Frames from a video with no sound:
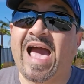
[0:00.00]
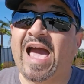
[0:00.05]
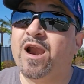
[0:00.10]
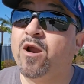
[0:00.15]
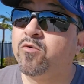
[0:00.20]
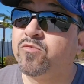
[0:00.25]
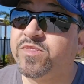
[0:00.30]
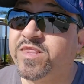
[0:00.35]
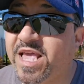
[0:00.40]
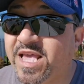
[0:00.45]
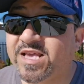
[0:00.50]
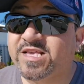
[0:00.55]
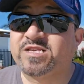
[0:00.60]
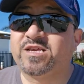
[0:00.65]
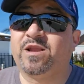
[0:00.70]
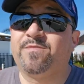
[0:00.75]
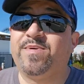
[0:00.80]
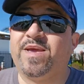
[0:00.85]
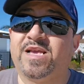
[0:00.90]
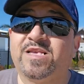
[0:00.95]
I don't think
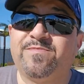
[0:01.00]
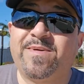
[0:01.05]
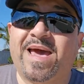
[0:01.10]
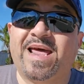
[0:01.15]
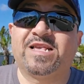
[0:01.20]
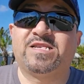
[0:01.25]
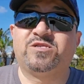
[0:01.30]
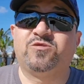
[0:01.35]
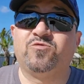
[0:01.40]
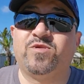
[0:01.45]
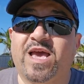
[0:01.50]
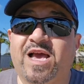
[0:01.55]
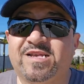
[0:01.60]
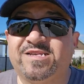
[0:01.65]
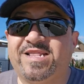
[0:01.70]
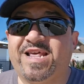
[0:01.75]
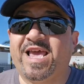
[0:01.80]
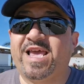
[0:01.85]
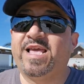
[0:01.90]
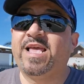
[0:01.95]
it's going to be as bad as
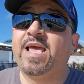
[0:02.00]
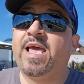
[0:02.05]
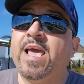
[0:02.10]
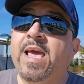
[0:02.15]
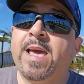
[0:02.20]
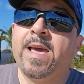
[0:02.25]
2008.